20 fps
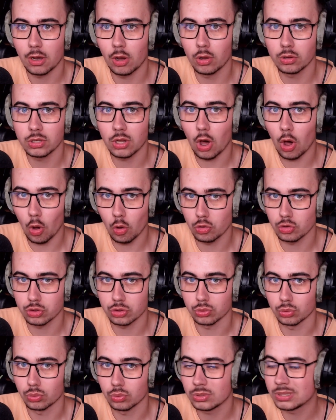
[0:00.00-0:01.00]
on
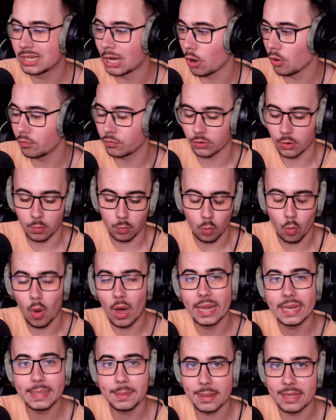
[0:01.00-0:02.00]
Osu go from
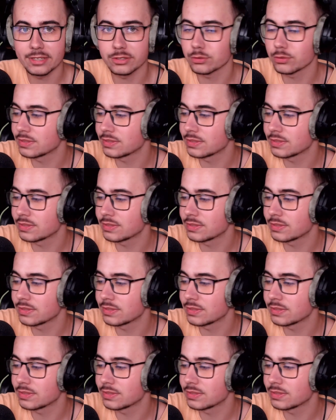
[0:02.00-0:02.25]
1ms